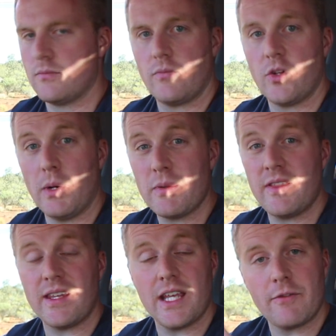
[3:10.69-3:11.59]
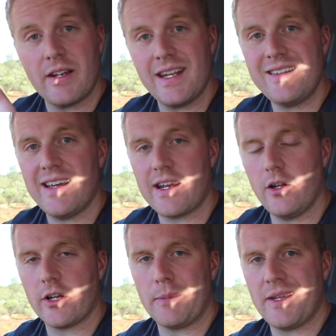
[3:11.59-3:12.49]
So you might be thinking, if I need to add a
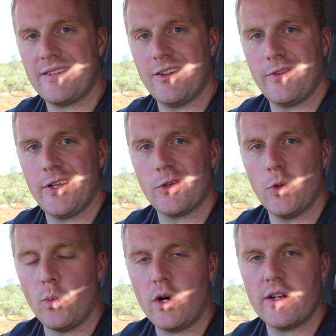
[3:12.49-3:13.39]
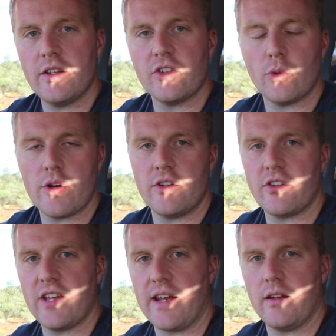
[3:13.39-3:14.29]
lockup kit to the vehicle, why didn't Toyota
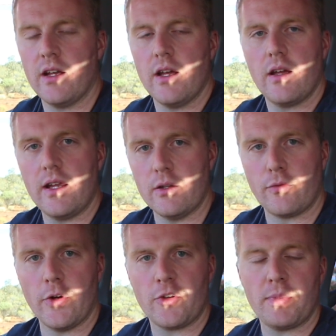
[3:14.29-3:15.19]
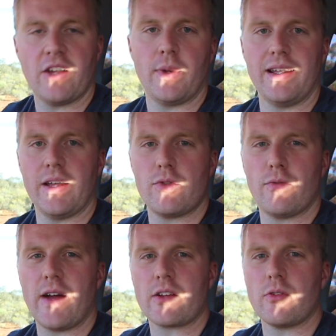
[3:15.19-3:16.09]
just add it in the first place when it left the
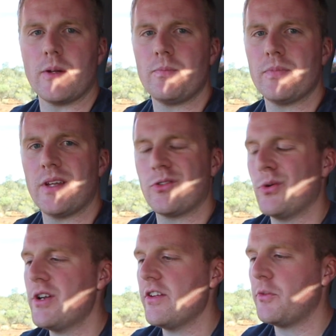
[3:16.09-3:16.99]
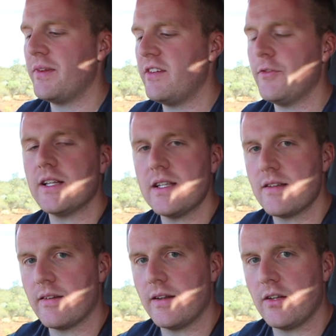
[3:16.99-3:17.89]
factory? Now Toyota specifically
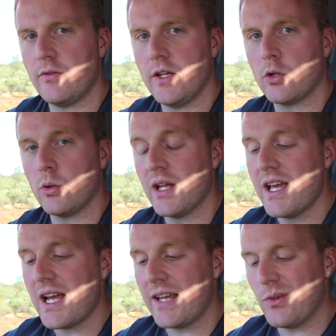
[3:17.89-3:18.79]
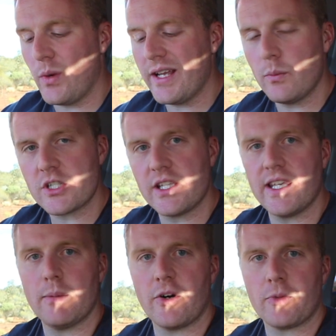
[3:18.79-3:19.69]
designed this vehicle and the way in which the
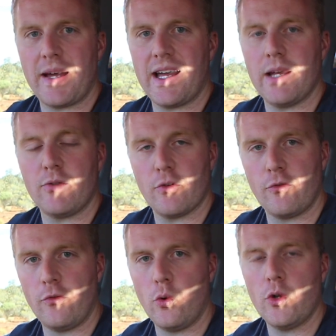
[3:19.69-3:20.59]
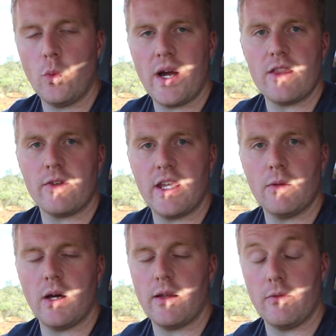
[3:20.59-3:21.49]
gearbox behaves for the way the
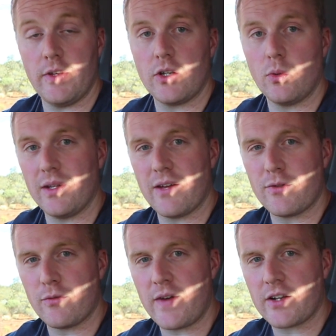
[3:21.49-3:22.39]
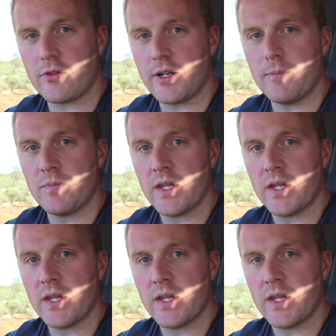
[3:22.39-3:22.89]
vehicle left the factory.